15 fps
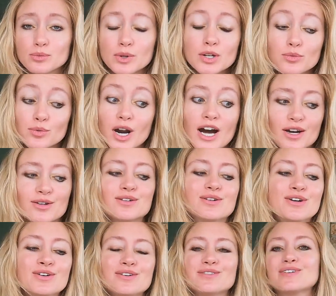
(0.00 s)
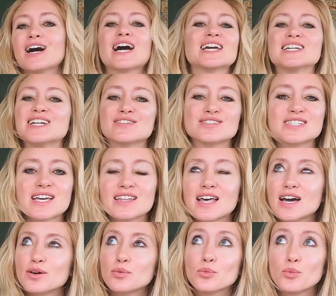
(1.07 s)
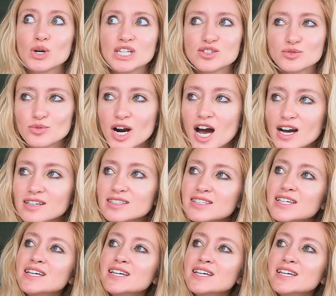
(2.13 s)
Windrock, I can never say that, Windrock